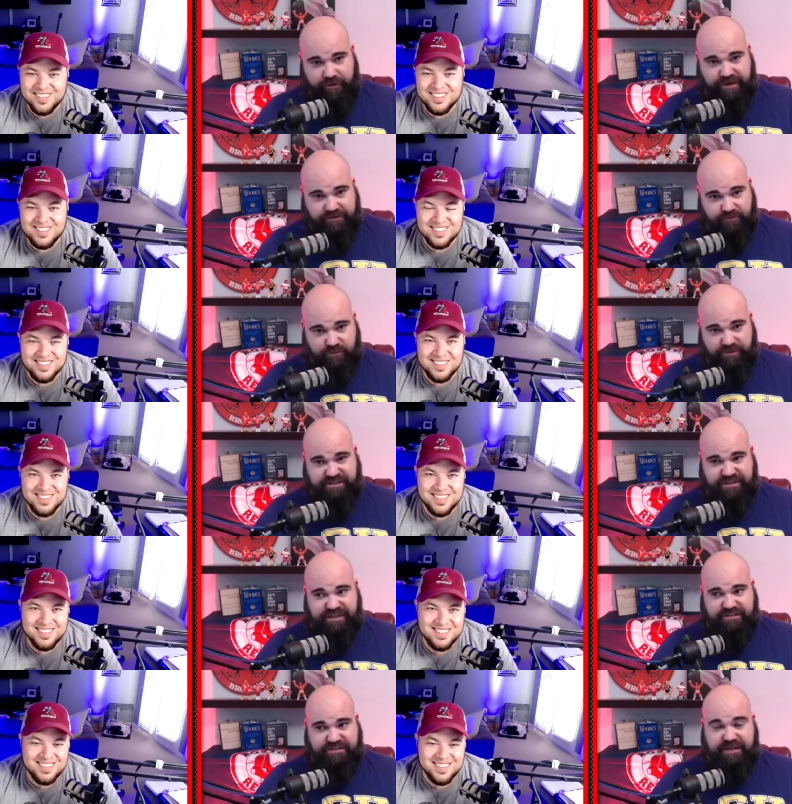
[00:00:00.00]
Speaker 1: going to
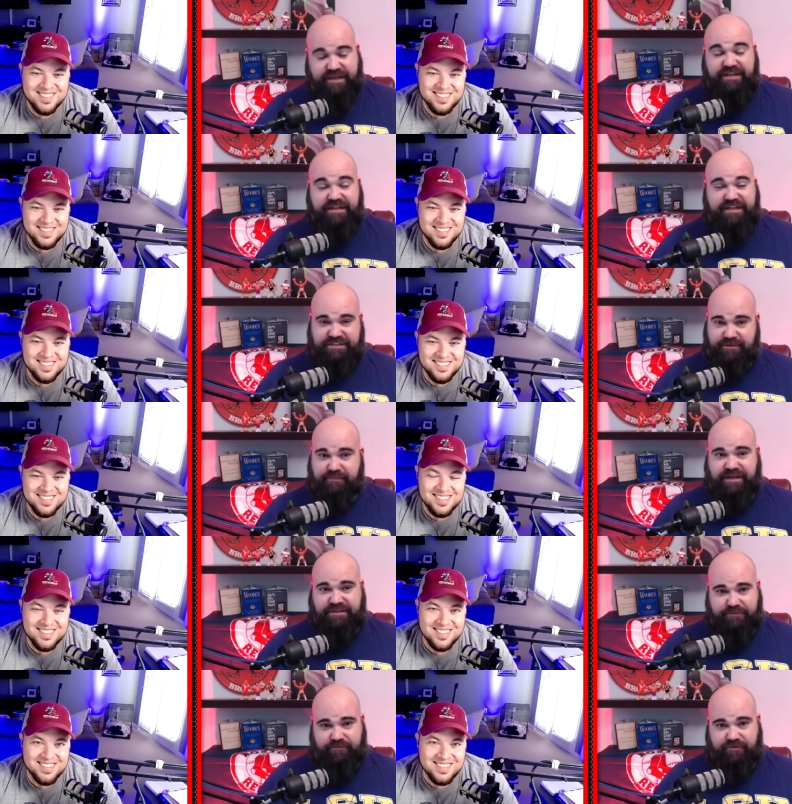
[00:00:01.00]
reason for Brian Flores, which
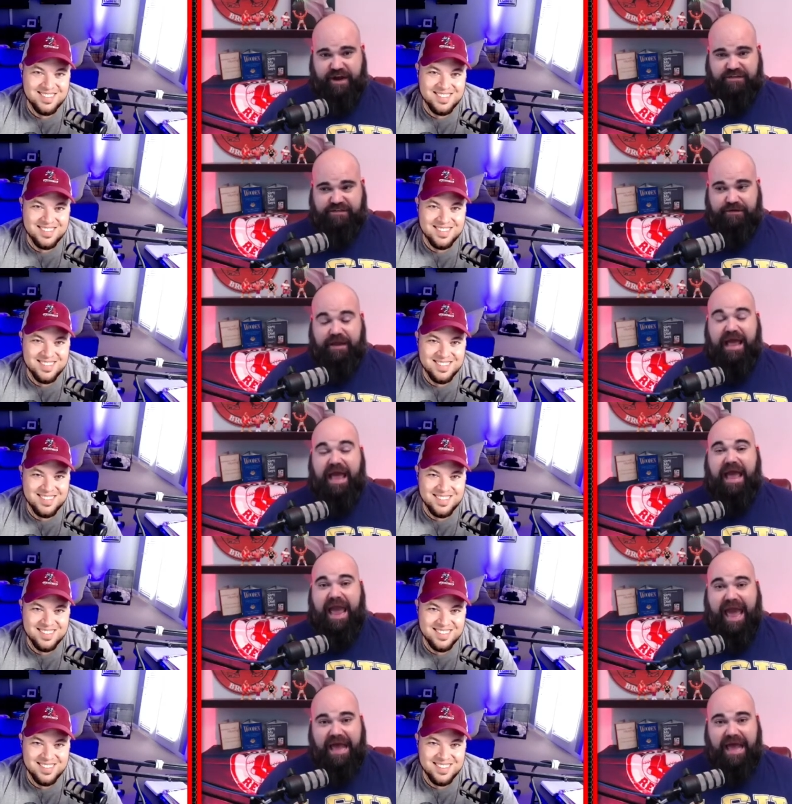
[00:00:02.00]
is addition by
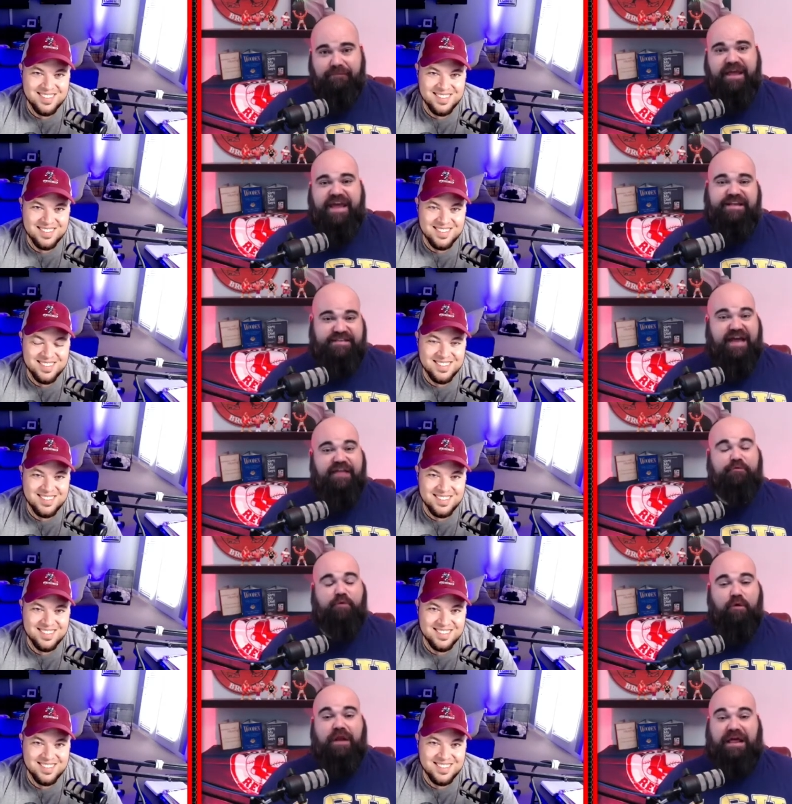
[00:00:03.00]
subtraction. Adam Gase got
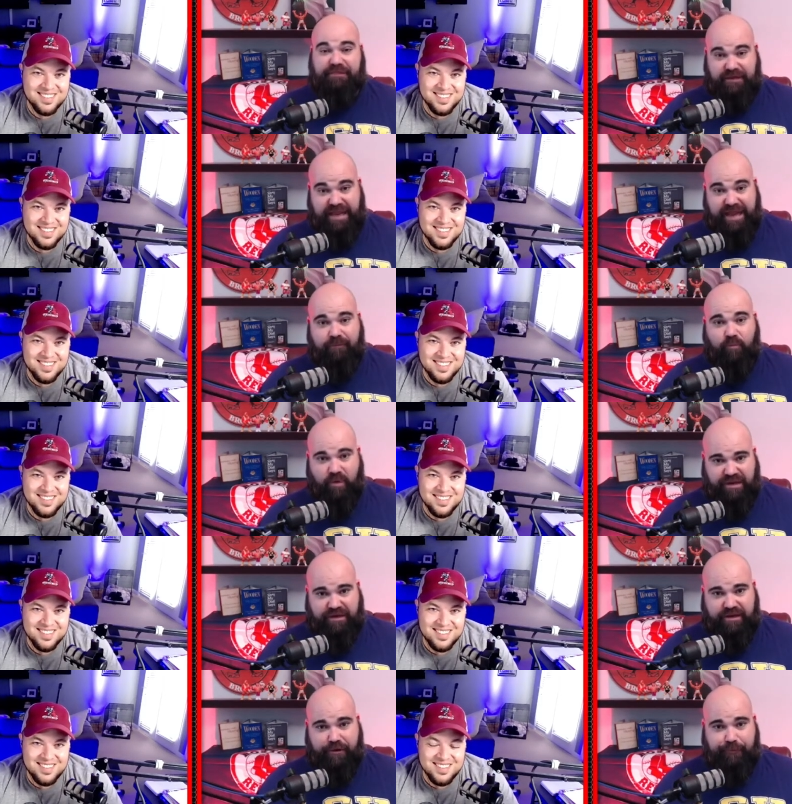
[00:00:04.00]
thrown out the damn
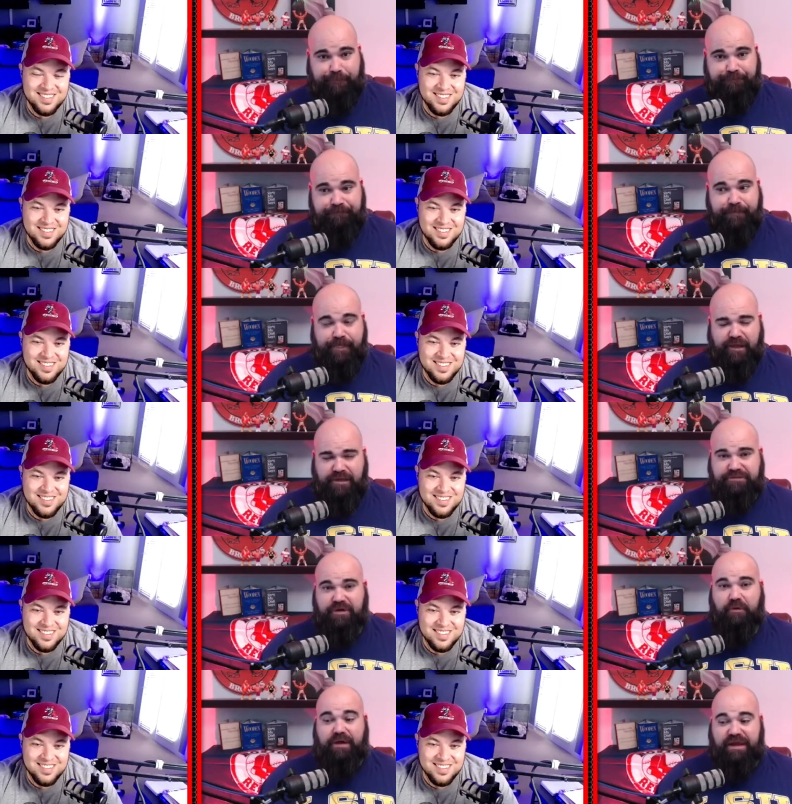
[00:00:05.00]
window,
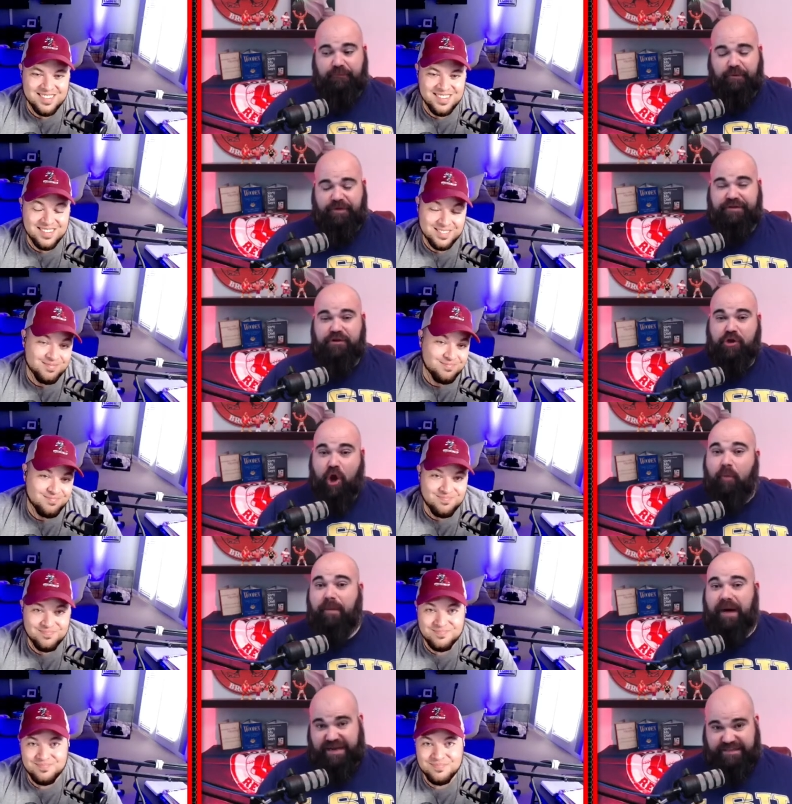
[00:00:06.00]
so with
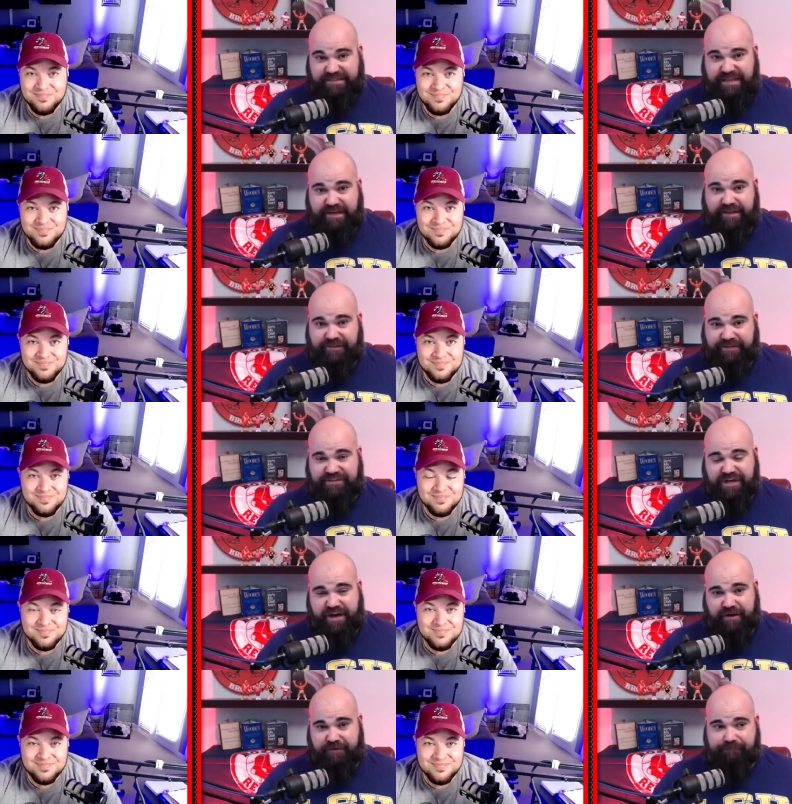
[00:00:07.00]
nobody sitting in the
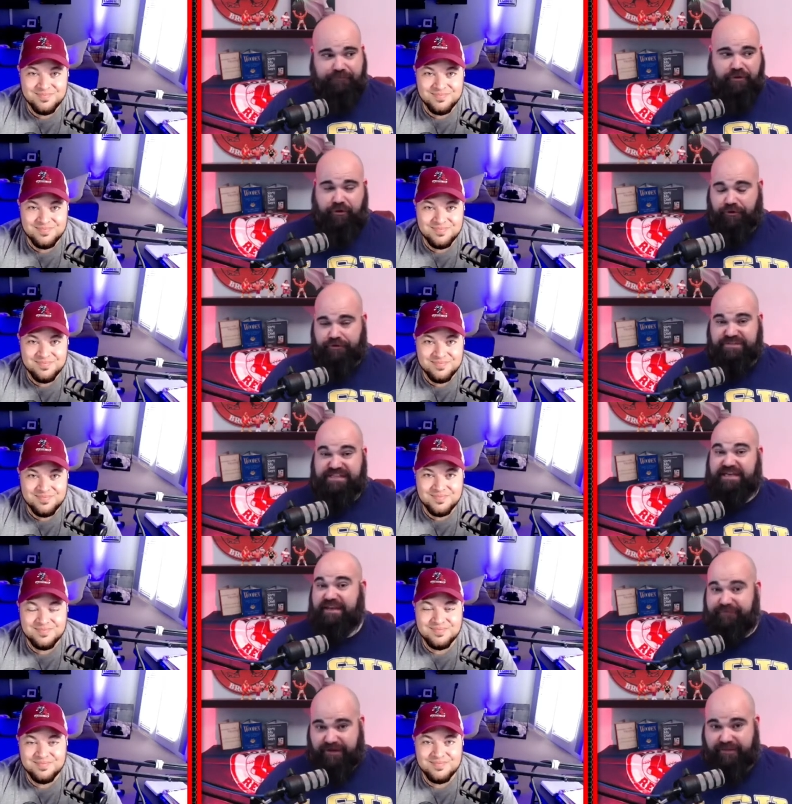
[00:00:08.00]
chair, you're
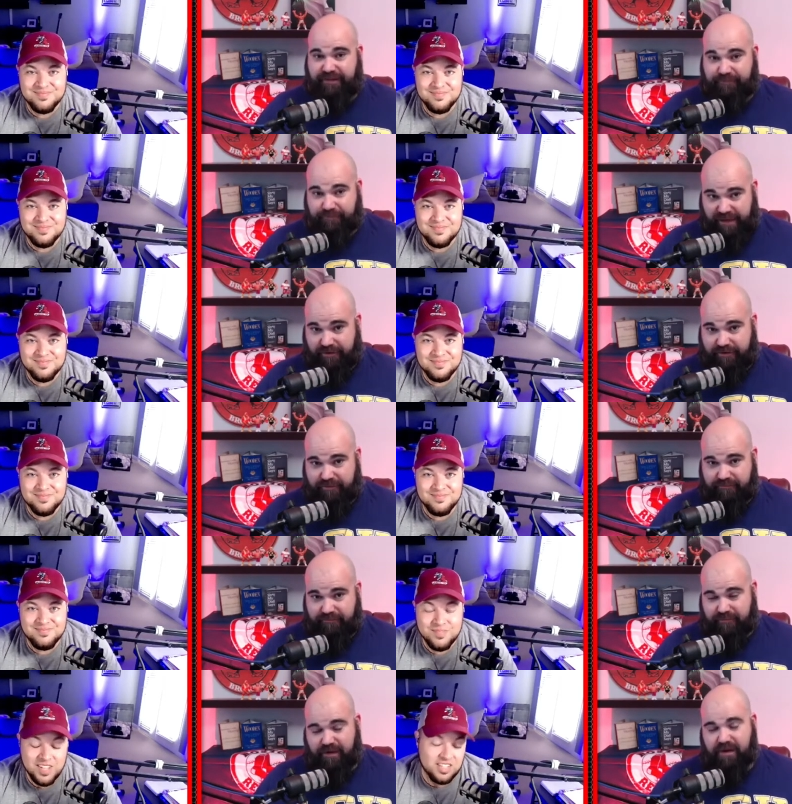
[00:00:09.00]
significantly better.
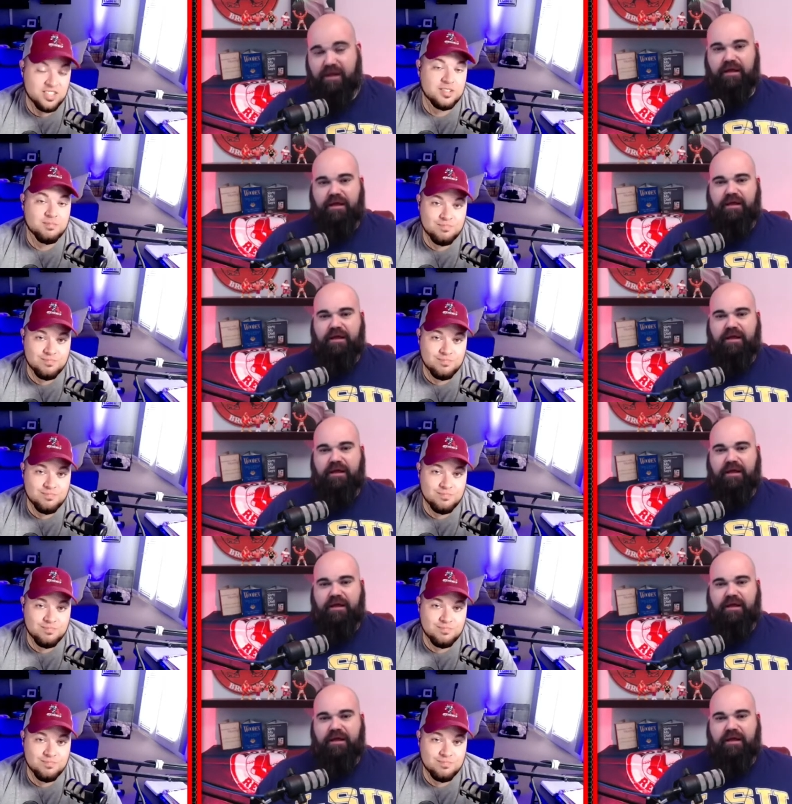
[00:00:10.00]
Yes,